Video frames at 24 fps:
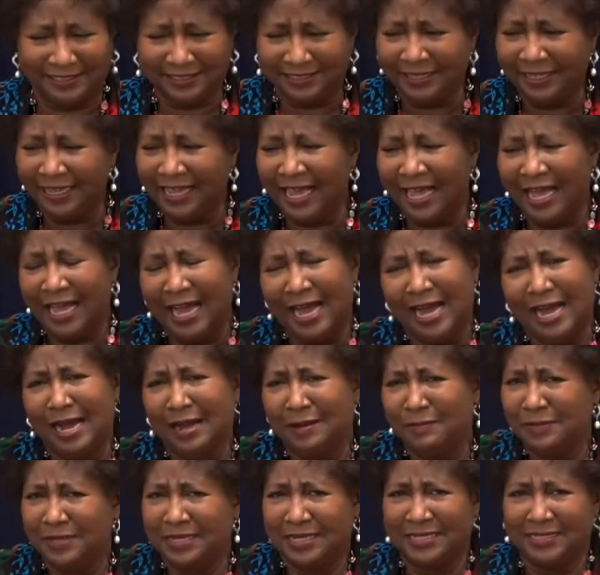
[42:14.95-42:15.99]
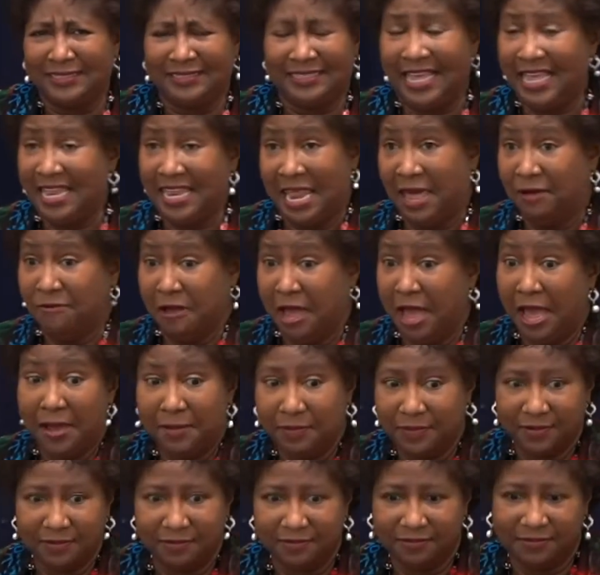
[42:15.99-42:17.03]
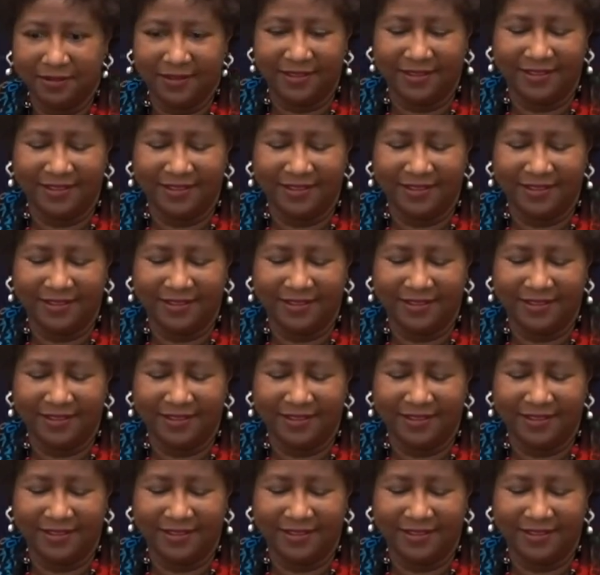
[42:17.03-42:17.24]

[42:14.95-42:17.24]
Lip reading: Because that never happened,